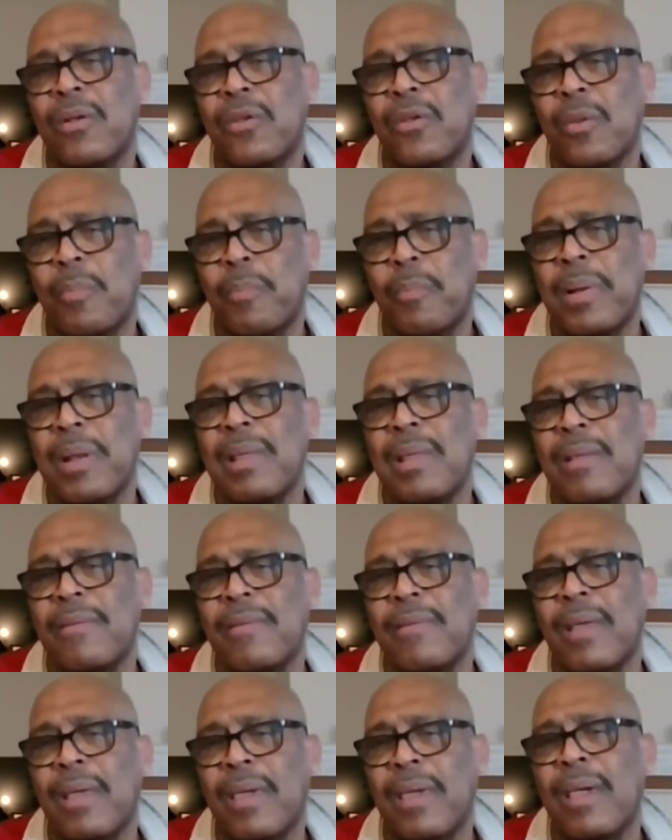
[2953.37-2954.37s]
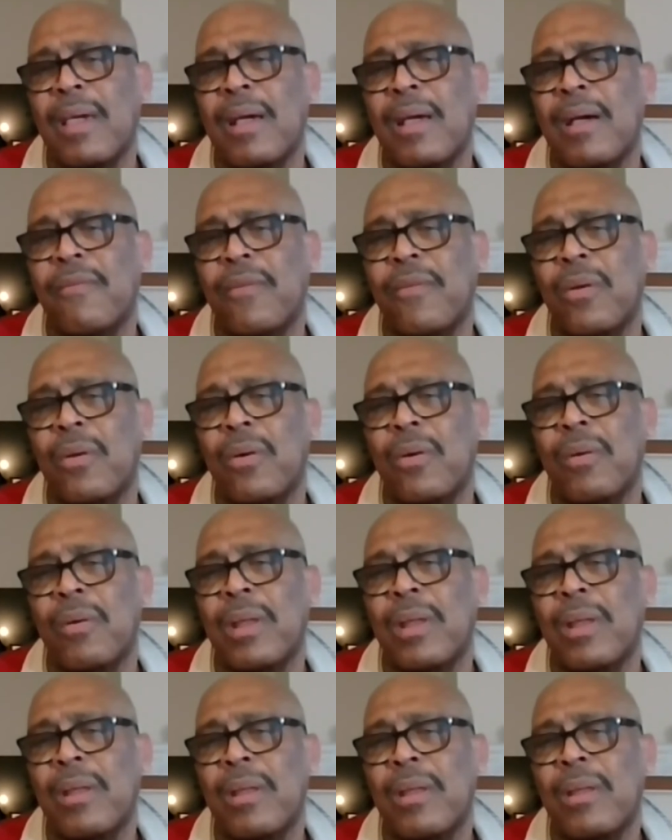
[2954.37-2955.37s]
to please the King of
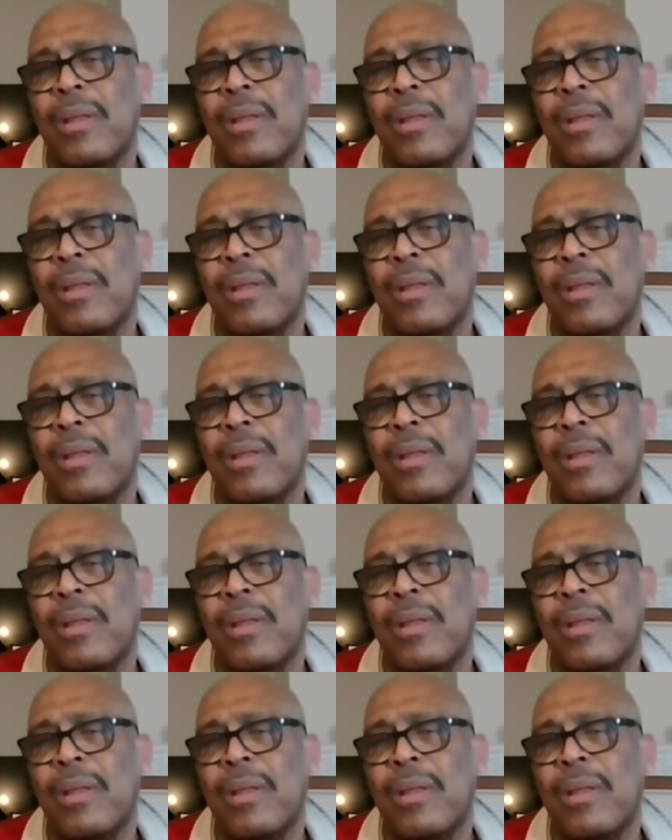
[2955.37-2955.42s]
Glory,